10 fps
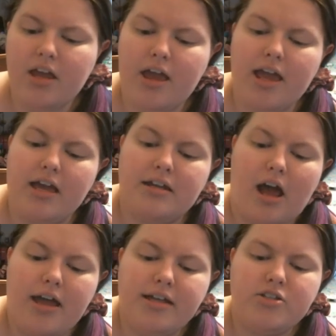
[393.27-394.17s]
And
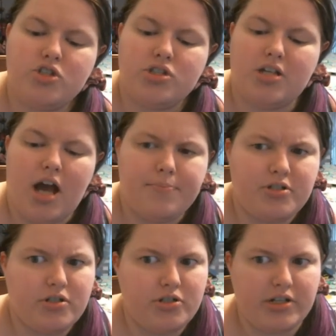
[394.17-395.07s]
I had
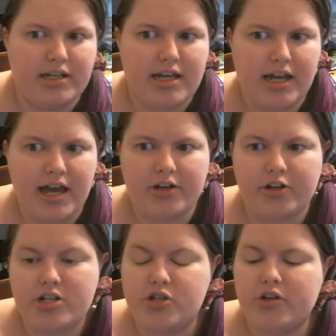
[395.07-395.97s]
stopped drinking
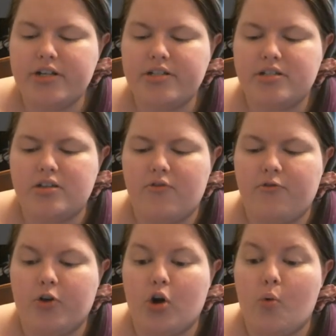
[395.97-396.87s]
energy drinks
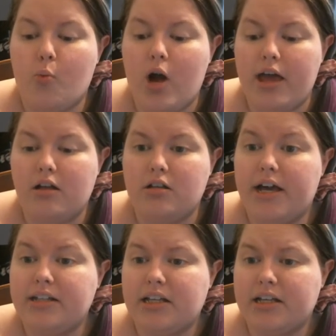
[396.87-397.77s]
for a while. I
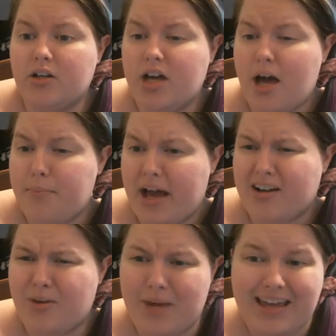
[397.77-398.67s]
had like cut back
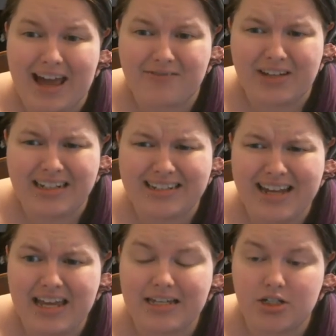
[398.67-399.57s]
on my caffeine
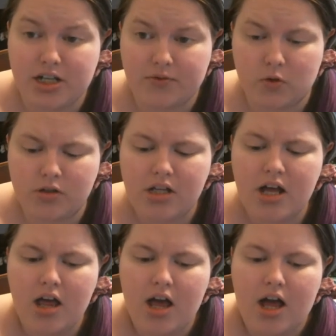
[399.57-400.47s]
intake in general
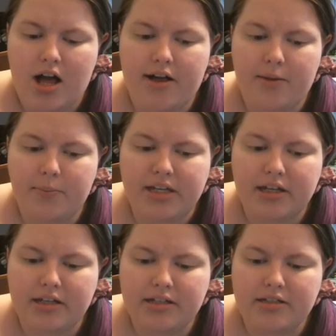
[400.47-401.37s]

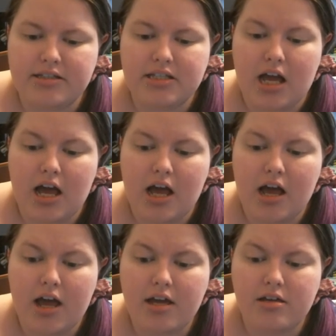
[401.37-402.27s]
because
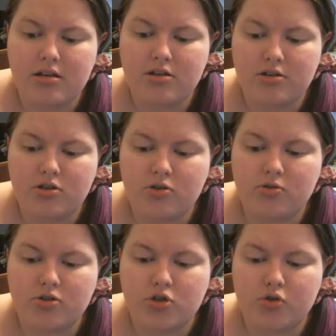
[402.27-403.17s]
I
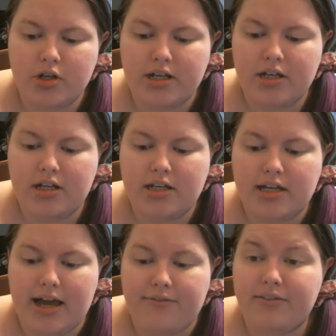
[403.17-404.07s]
used to drink
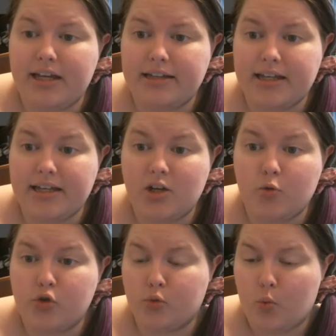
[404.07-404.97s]
caffeine like it
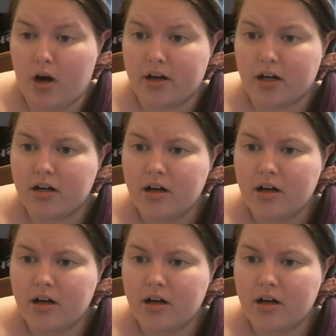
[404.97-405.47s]
was water.